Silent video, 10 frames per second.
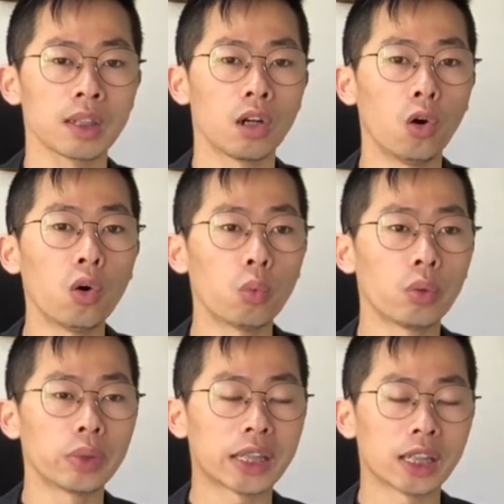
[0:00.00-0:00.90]
Or what
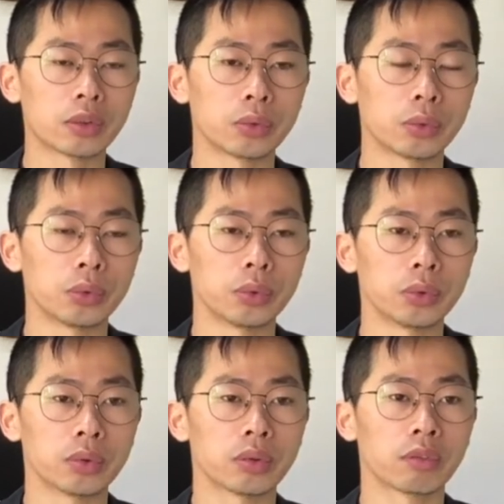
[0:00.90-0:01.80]
we can
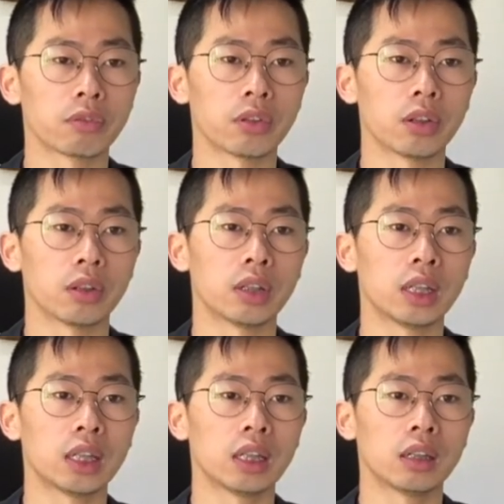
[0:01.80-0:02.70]
do for
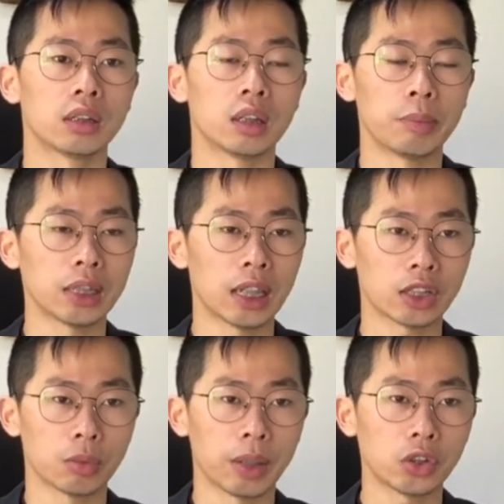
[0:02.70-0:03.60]
no matter
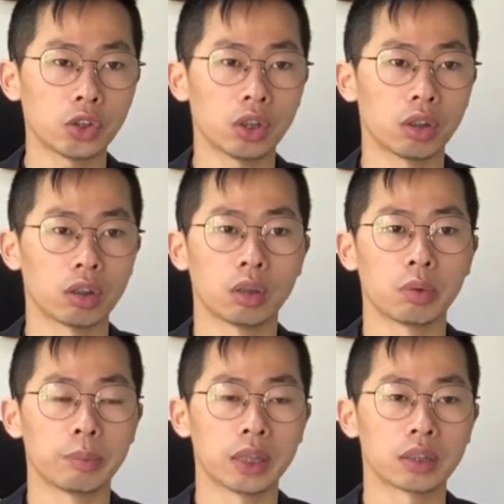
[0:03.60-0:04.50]
acupuncture or
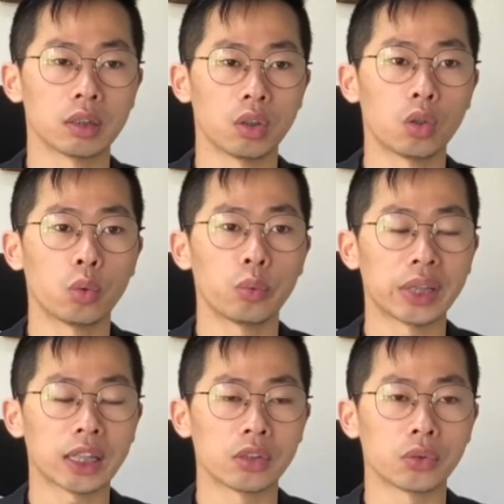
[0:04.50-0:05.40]
herbal medicine, all what we
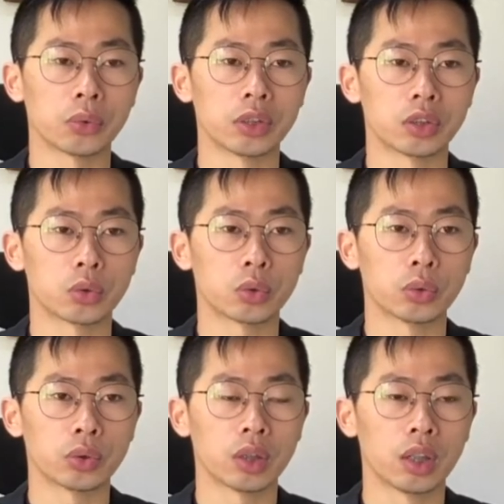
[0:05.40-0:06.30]
can do is
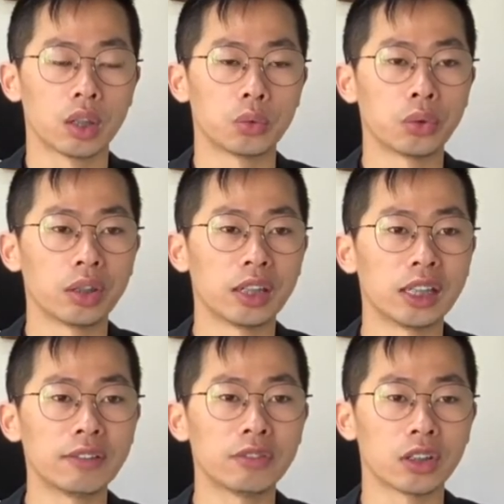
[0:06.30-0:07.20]
to
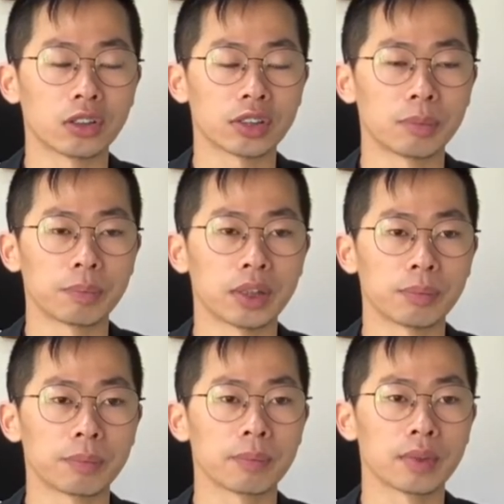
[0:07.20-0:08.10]
relieve your symptom
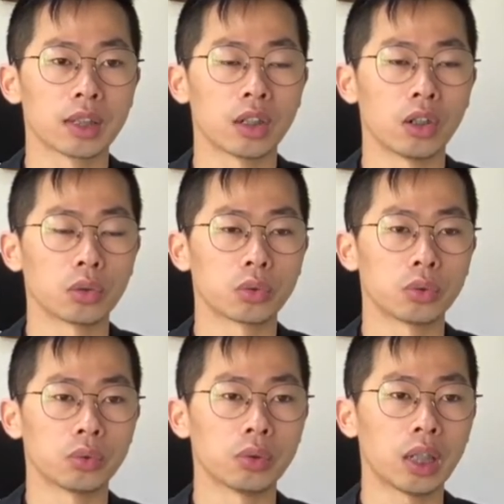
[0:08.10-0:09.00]
or
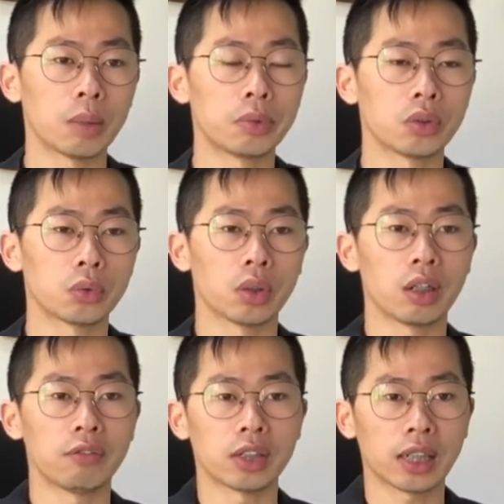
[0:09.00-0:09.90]
to help you to
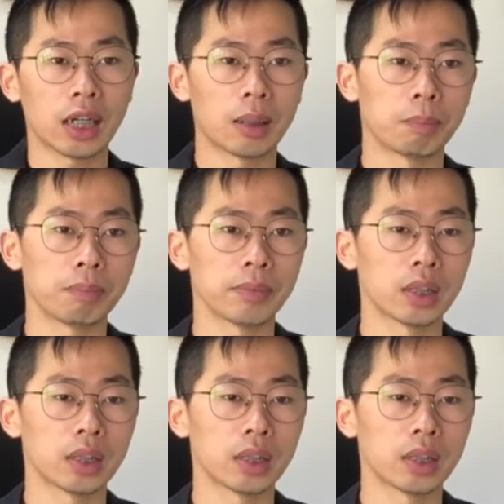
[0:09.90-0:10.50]
overcome